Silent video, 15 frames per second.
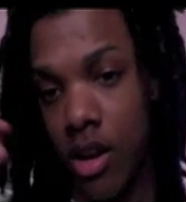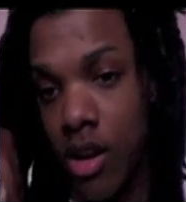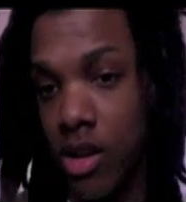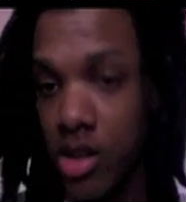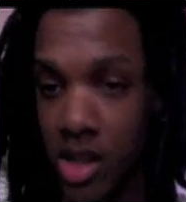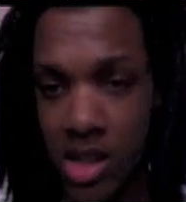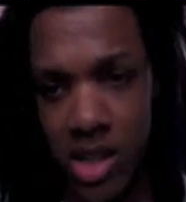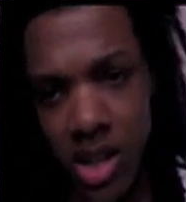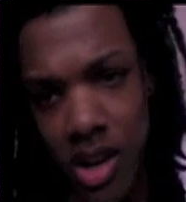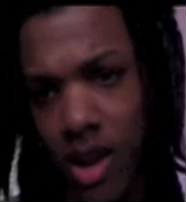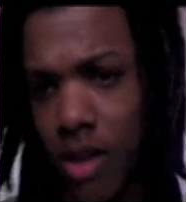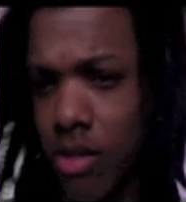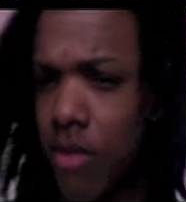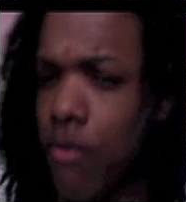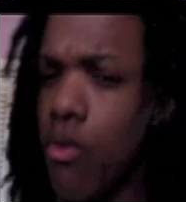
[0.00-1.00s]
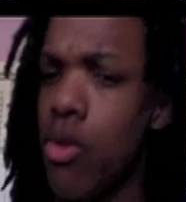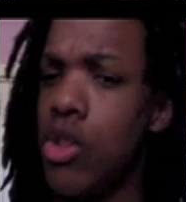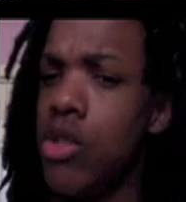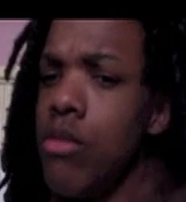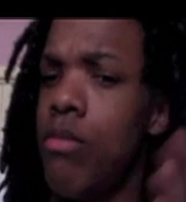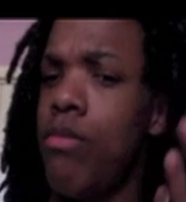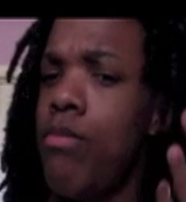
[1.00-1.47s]
16 Candles and
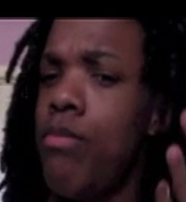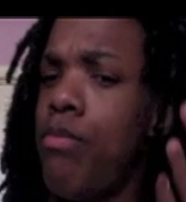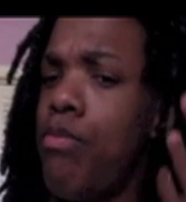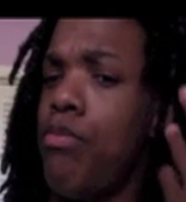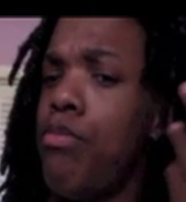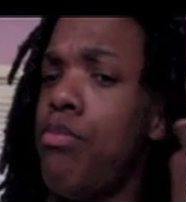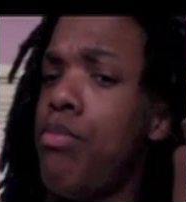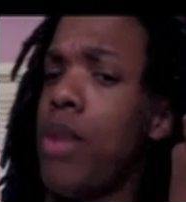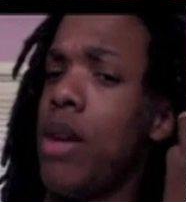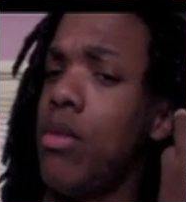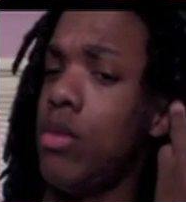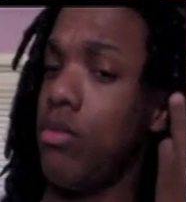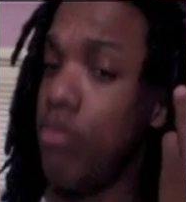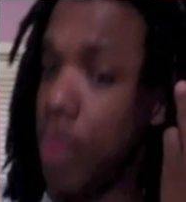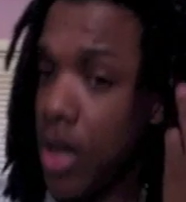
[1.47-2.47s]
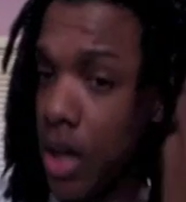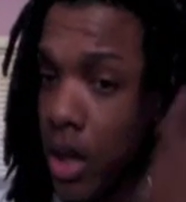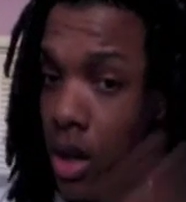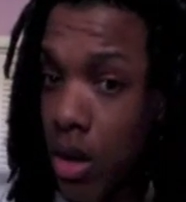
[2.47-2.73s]
400-pound Men,